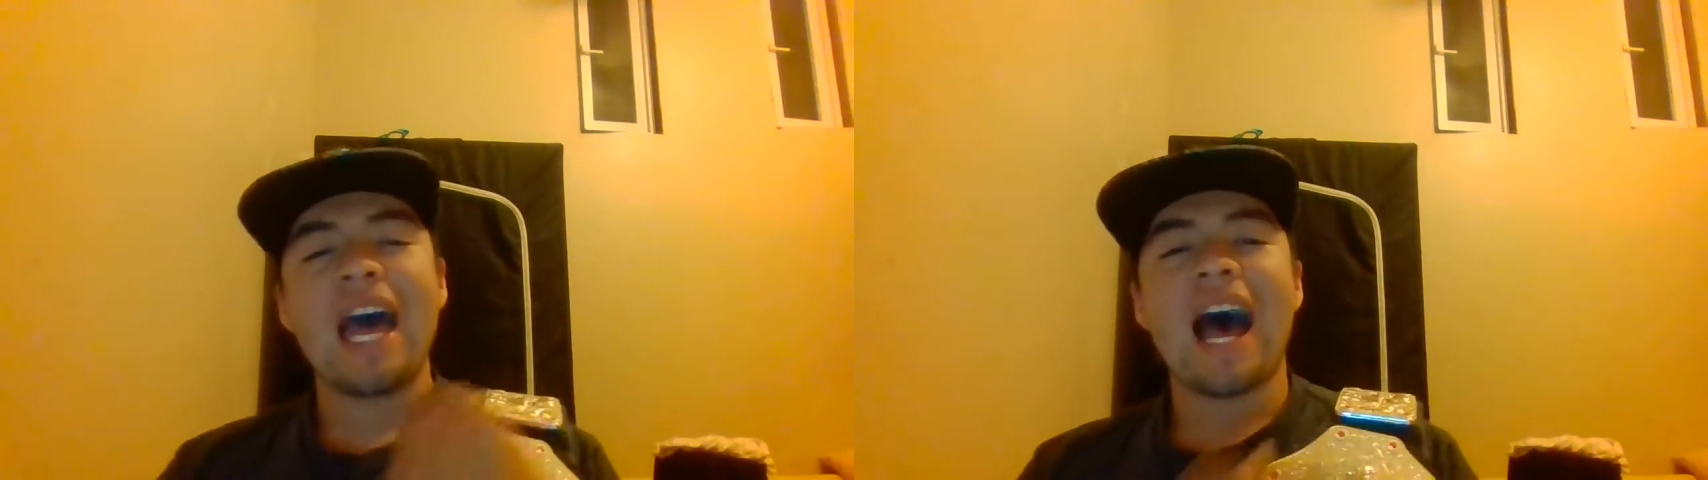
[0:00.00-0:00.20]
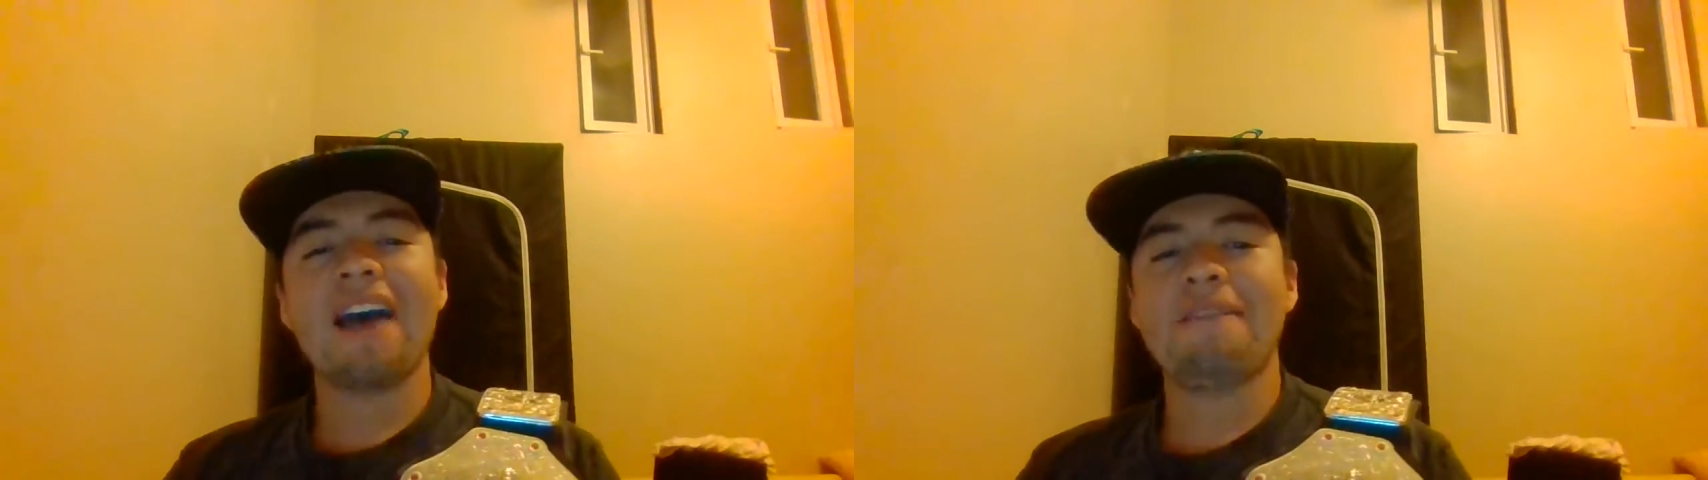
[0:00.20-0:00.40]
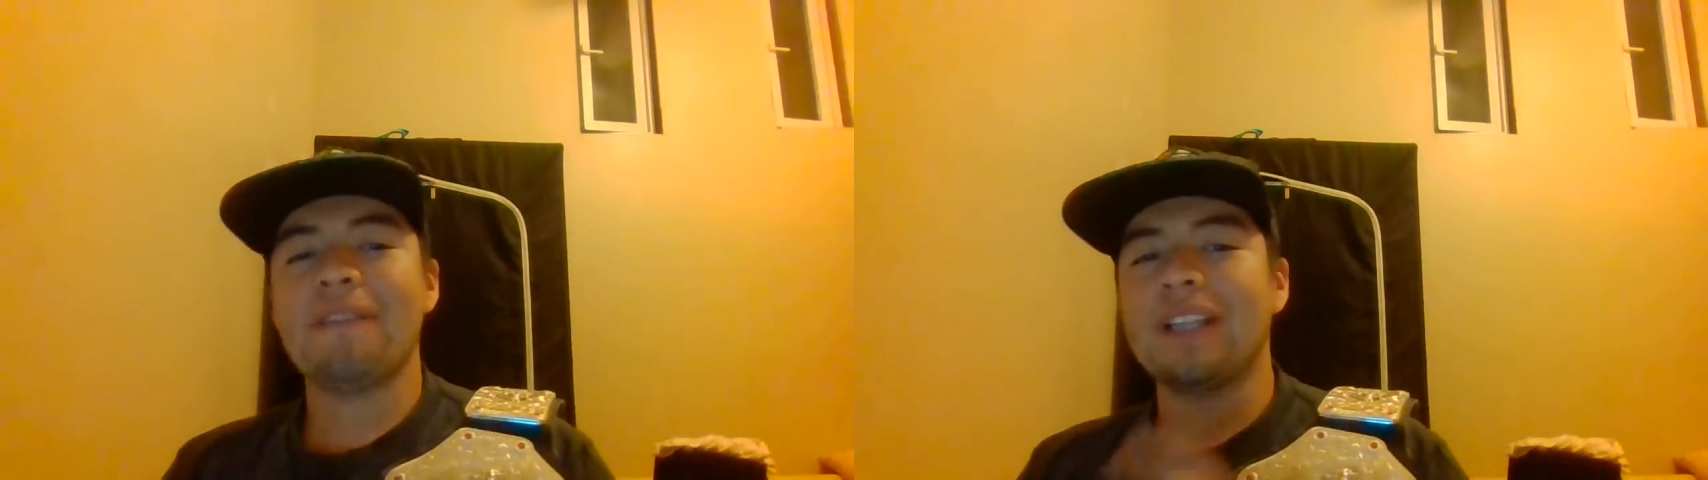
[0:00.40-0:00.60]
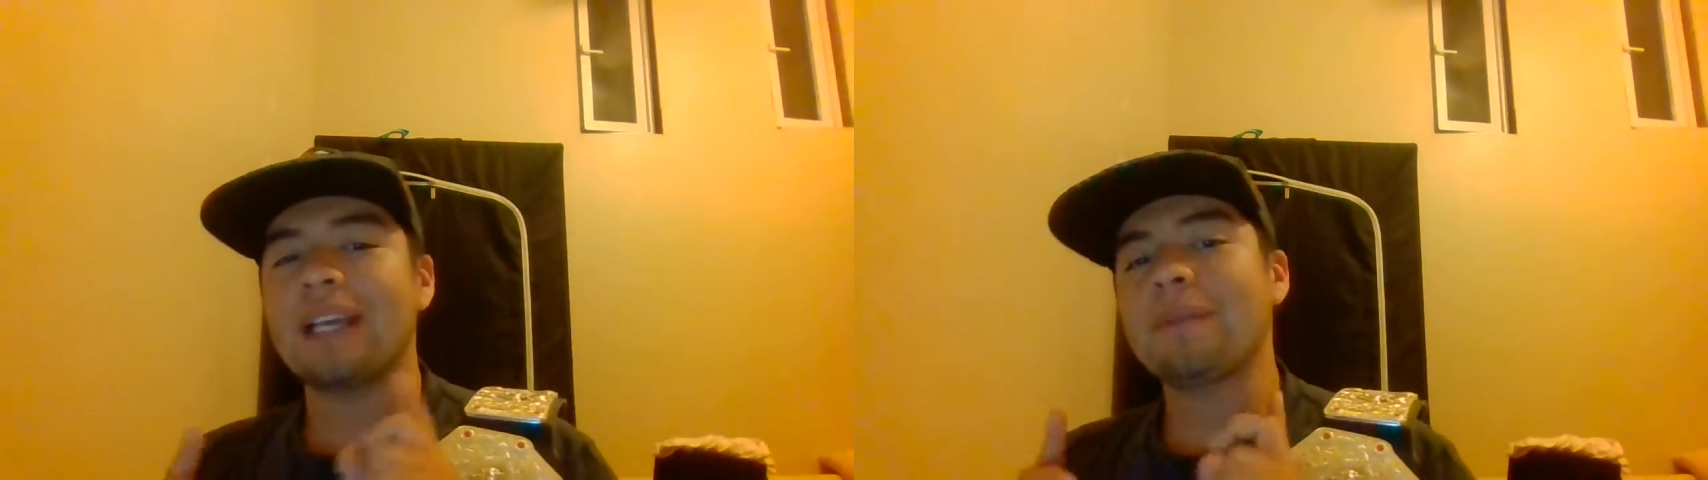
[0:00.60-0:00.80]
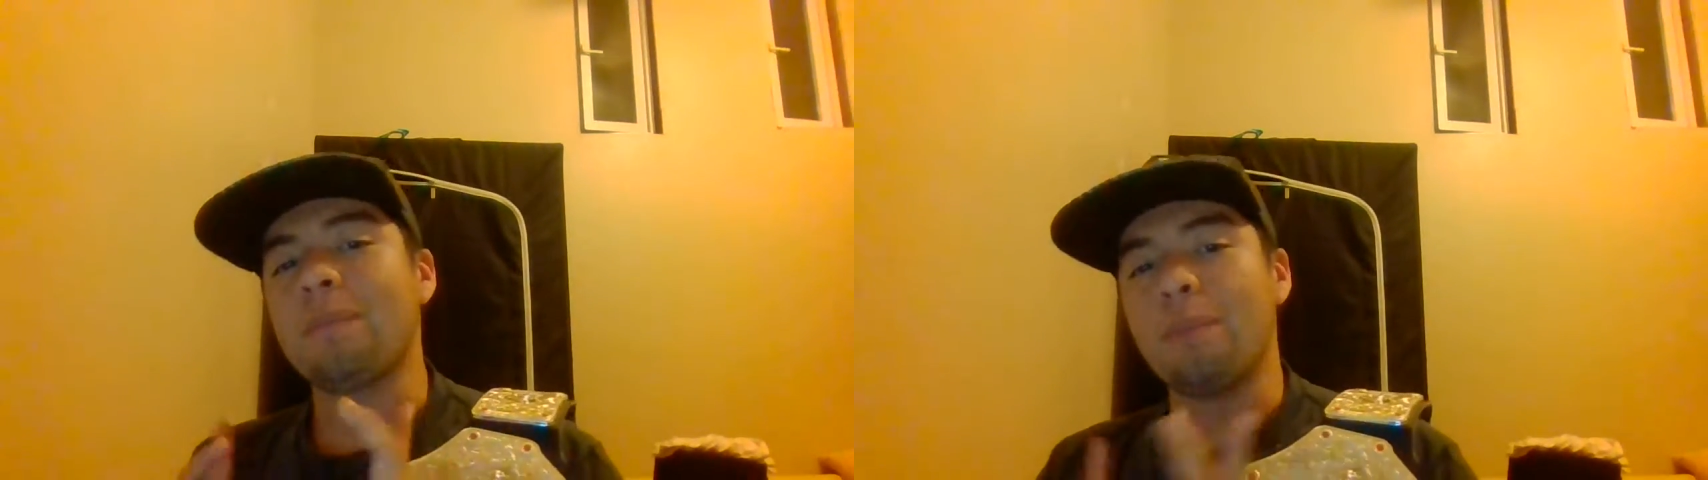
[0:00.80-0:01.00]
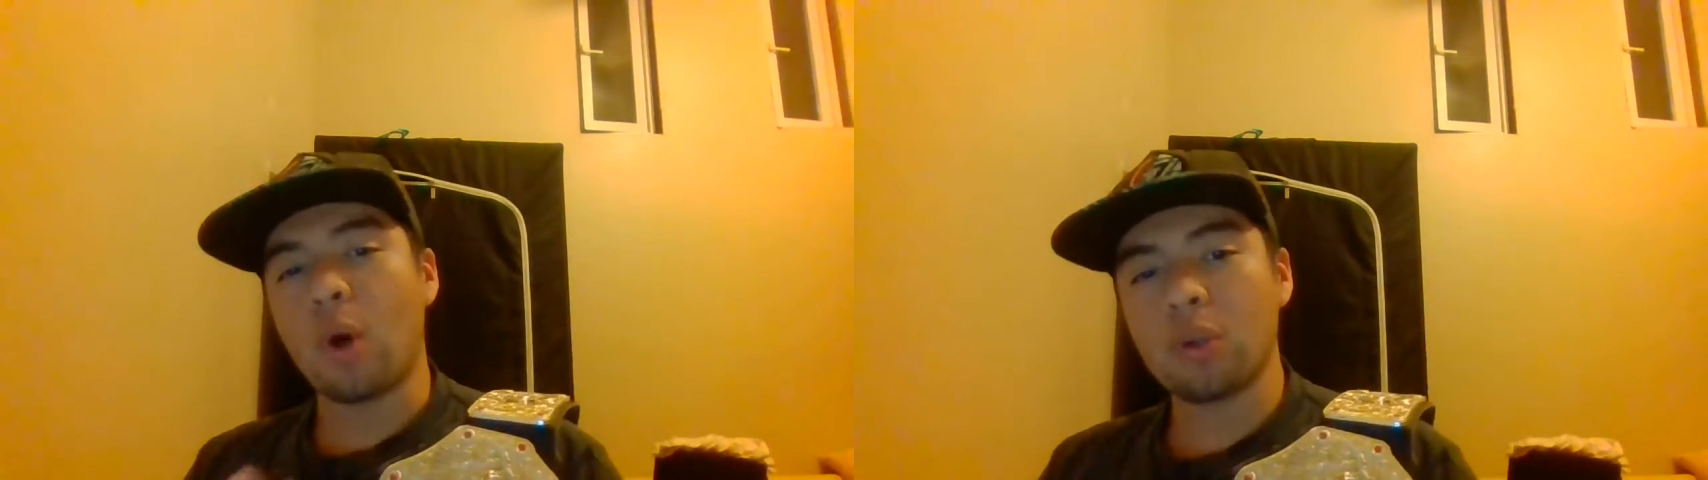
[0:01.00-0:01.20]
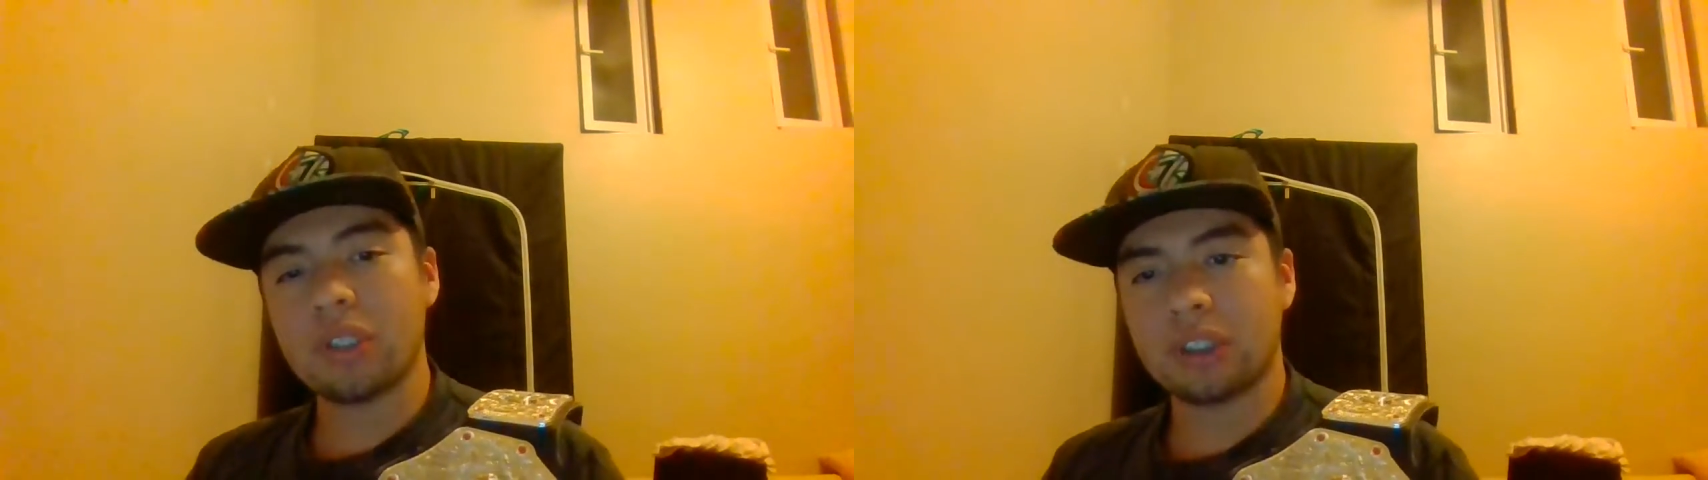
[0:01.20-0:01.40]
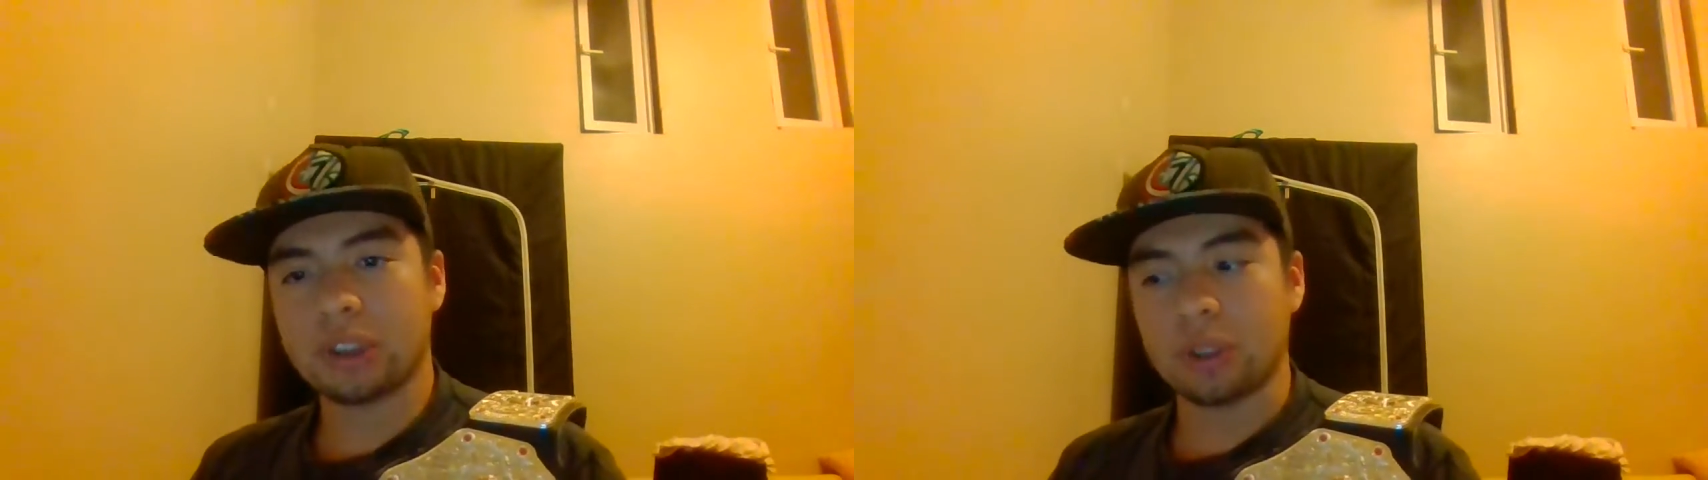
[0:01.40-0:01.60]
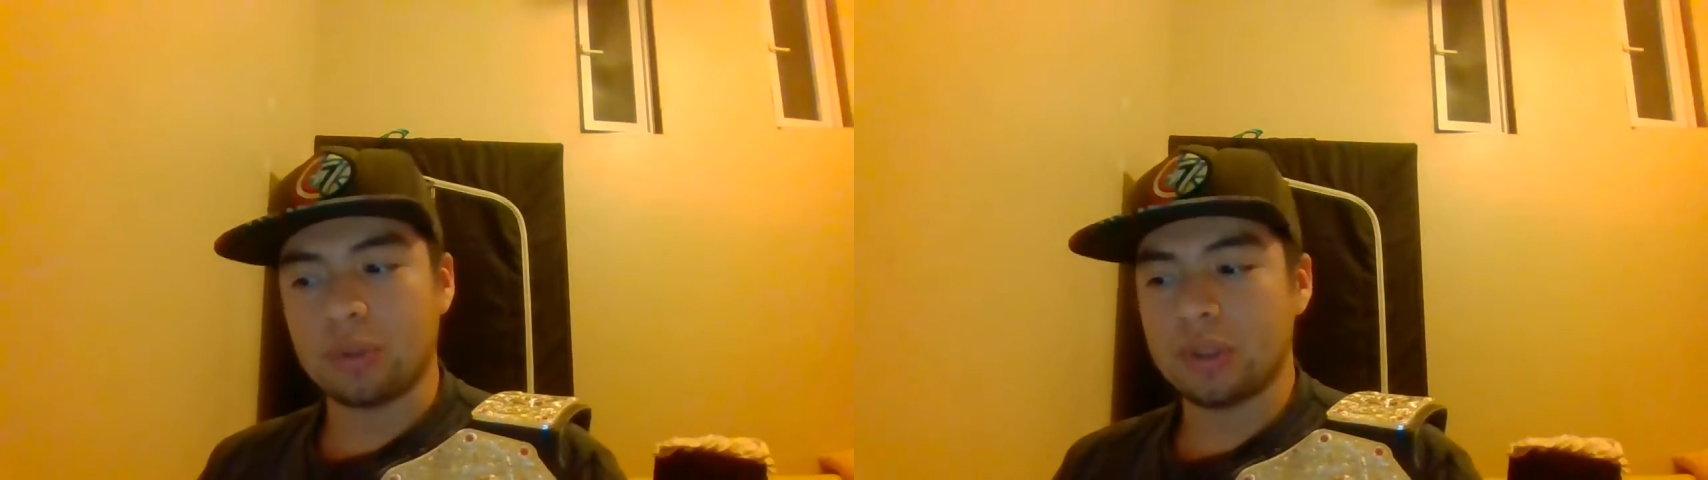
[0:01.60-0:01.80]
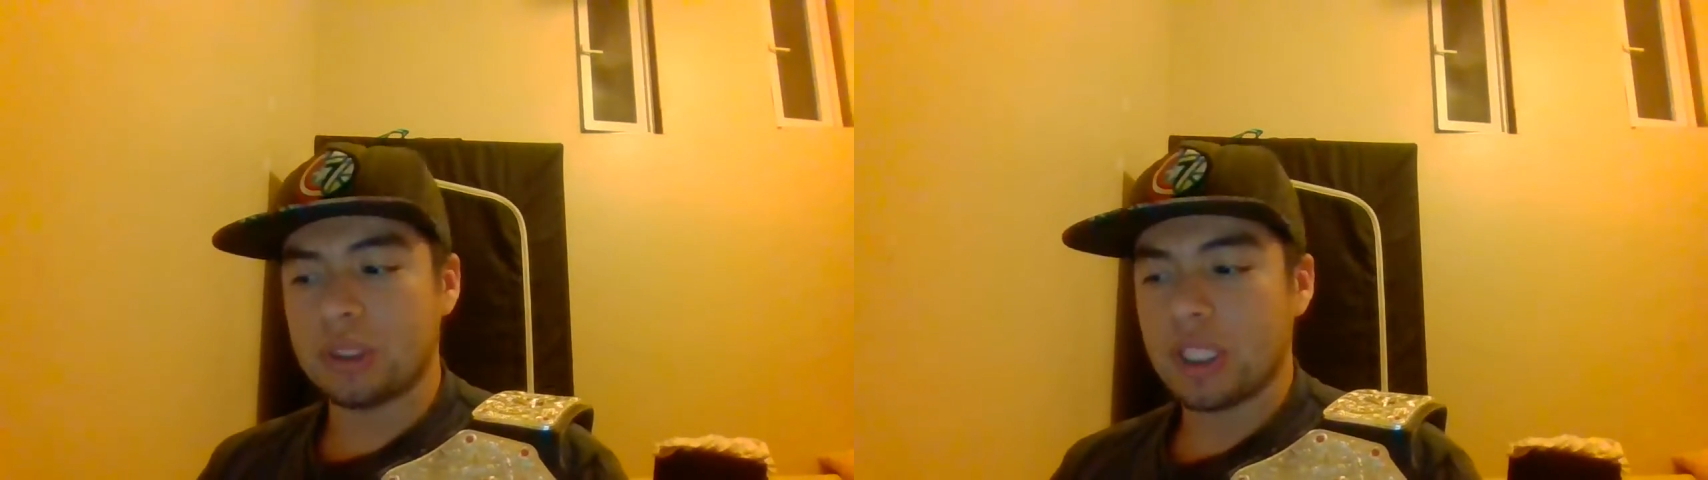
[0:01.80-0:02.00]
I felt like both
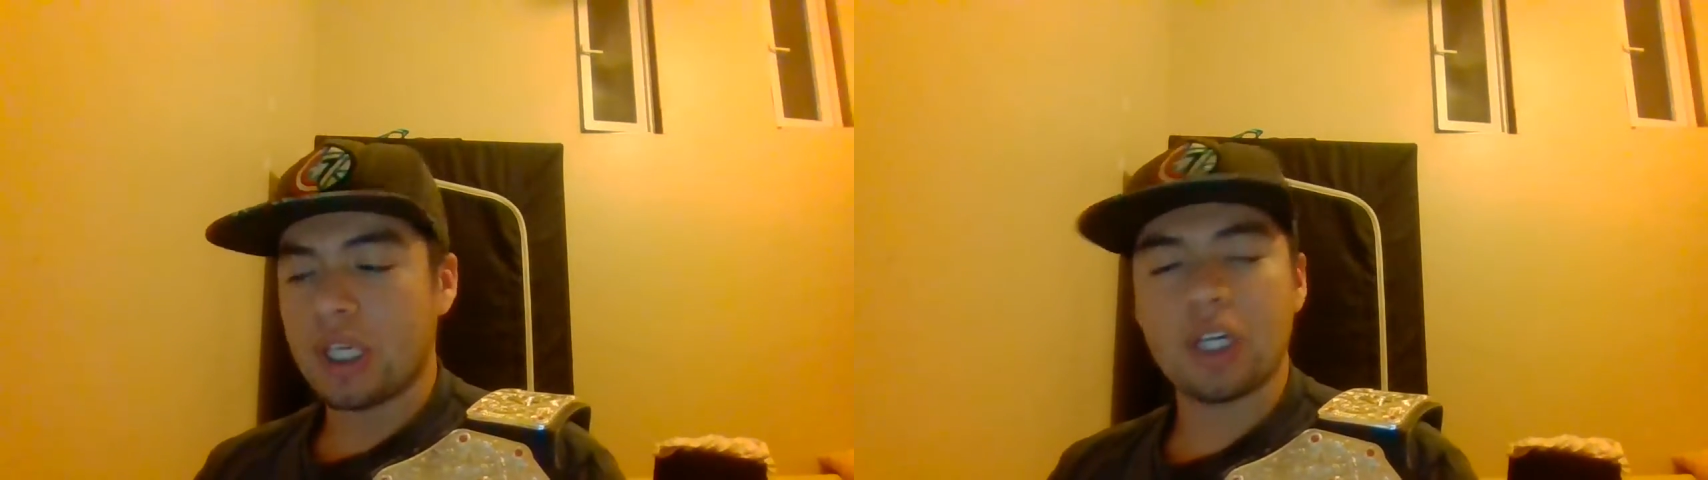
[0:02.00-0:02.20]
shows